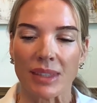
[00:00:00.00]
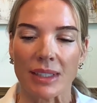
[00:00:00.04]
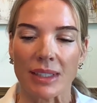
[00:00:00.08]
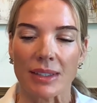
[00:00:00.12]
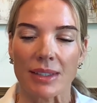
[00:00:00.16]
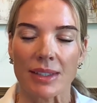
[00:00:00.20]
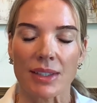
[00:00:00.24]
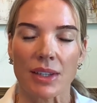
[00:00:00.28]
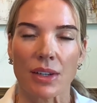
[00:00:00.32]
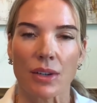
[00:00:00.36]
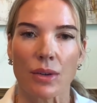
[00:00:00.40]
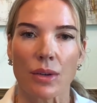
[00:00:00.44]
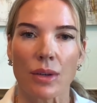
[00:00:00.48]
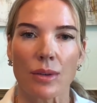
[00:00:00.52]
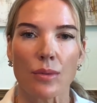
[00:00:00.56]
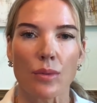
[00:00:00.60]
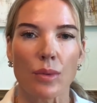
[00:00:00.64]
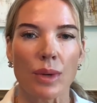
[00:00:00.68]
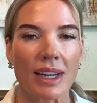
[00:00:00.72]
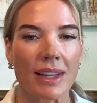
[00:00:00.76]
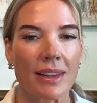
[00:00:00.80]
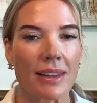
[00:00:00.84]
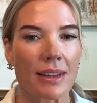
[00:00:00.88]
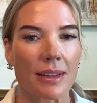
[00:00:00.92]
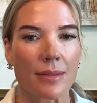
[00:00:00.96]
So
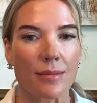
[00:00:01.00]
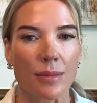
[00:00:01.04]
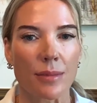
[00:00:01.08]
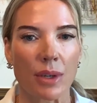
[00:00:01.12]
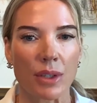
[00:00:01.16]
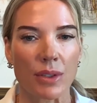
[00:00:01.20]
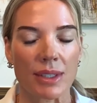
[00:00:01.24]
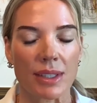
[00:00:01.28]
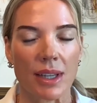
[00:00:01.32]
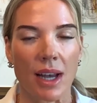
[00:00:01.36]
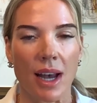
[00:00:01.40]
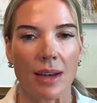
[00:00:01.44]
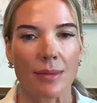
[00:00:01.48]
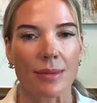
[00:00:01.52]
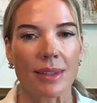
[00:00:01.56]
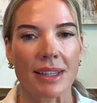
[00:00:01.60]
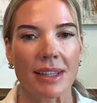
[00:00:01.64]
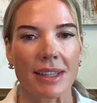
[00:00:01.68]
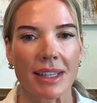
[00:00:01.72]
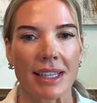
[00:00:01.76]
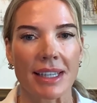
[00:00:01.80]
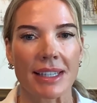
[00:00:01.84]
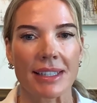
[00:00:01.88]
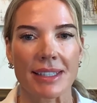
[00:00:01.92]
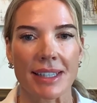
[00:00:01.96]
one of the most common
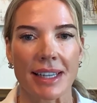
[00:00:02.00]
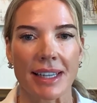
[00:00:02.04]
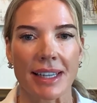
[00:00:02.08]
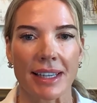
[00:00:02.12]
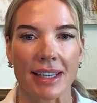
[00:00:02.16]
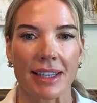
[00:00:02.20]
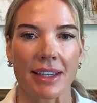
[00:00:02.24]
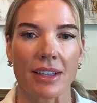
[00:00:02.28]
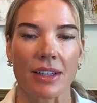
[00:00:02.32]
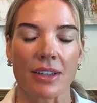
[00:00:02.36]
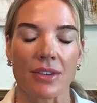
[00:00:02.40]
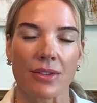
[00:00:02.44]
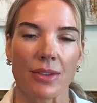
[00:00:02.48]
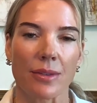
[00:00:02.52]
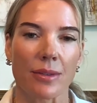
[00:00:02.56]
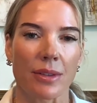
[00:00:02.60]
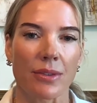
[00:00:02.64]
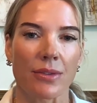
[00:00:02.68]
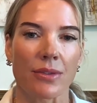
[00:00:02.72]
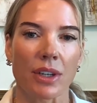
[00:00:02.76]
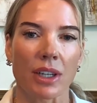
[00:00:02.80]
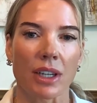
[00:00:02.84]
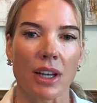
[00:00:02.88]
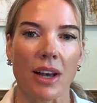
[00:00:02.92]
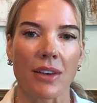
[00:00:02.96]
things I hear from the
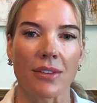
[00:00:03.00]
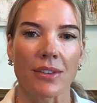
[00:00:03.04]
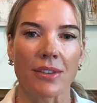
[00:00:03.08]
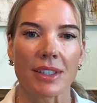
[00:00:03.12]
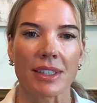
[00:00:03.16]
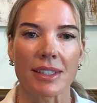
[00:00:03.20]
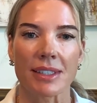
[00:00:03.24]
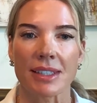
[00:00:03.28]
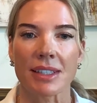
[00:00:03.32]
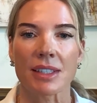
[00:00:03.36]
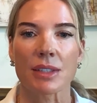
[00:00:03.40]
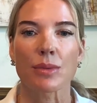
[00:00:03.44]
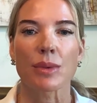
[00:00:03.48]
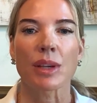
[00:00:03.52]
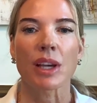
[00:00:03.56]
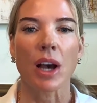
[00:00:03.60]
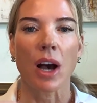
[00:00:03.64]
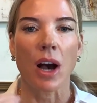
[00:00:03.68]
front office is we